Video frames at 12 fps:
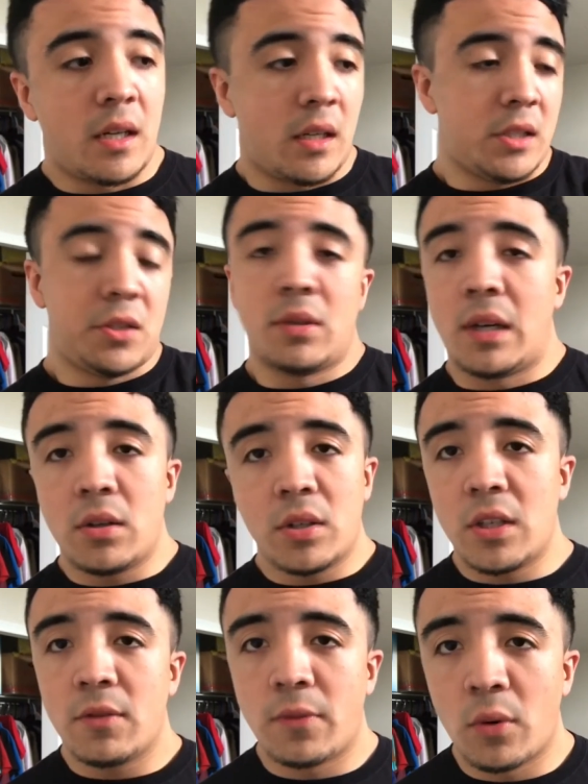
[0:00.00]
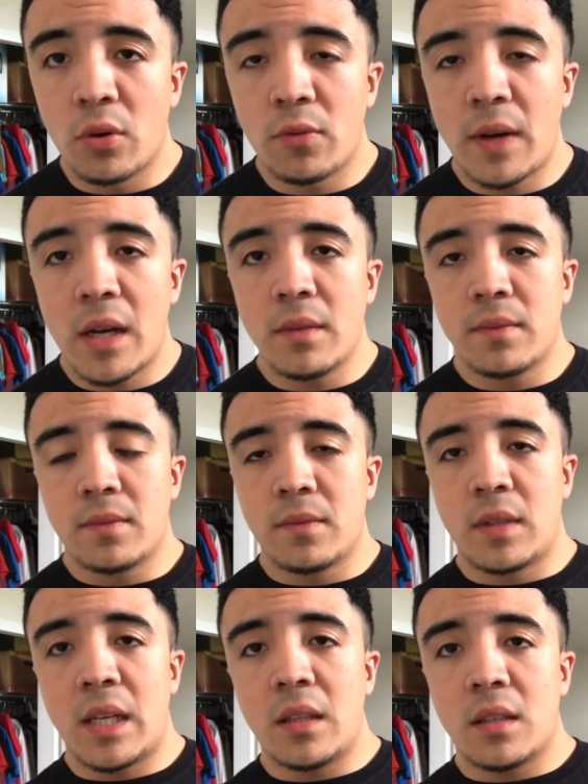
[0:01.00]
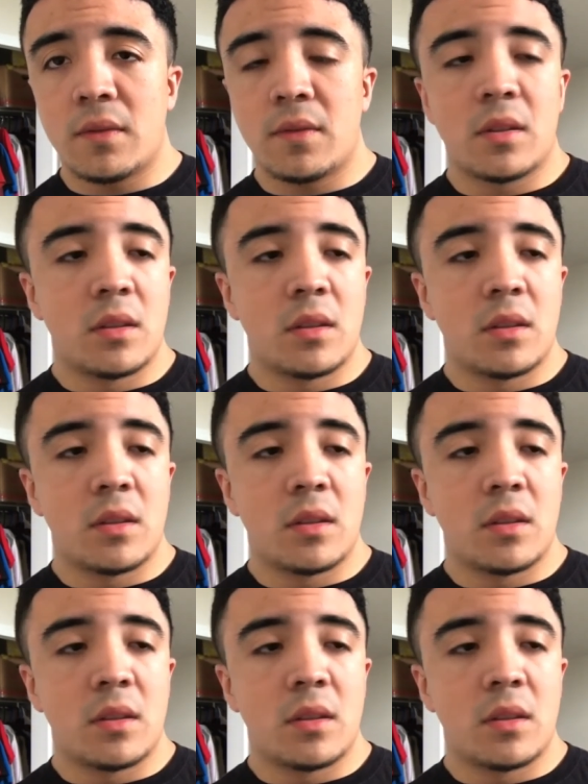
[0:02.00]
Shoot, I already hit 405 deadlift.